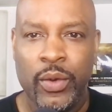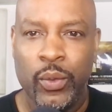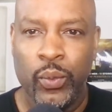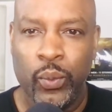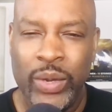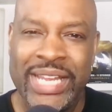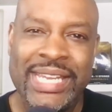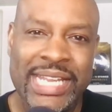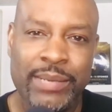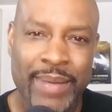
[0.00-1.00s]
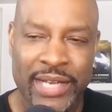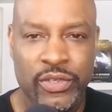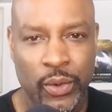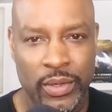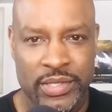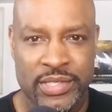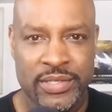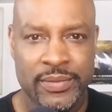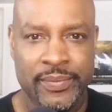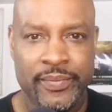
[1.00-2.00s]
We need
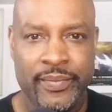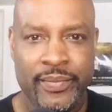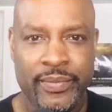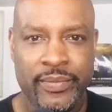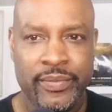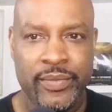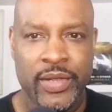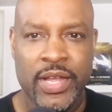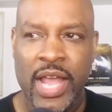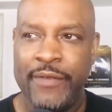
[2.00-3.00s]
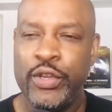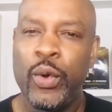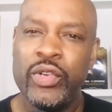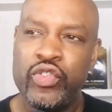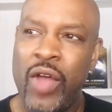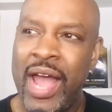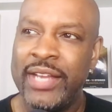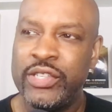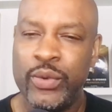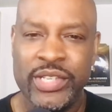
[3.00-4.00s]
mentors. If you're
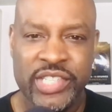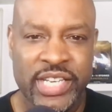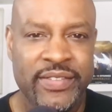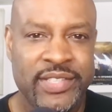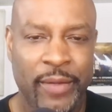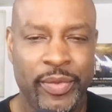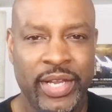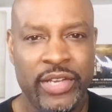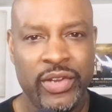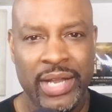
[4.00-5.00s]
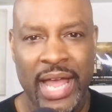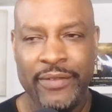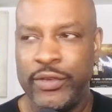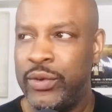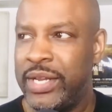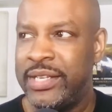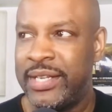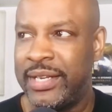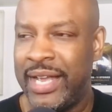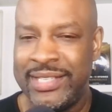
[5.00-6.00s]
trying to achieve something in your life, you need
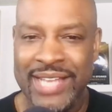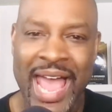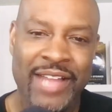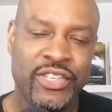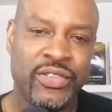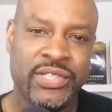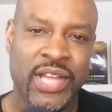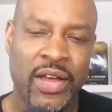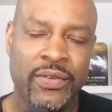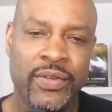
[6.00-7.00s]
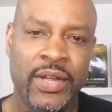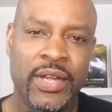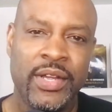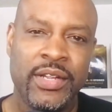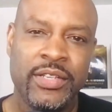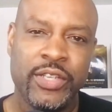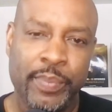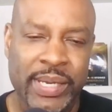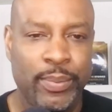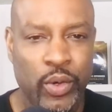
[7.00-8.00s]
to attach yourself to
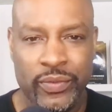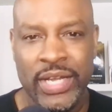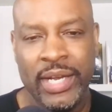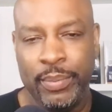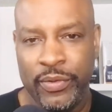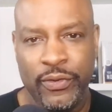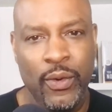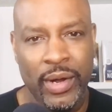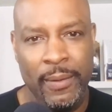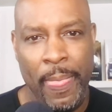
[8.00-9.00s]
people who've done it before.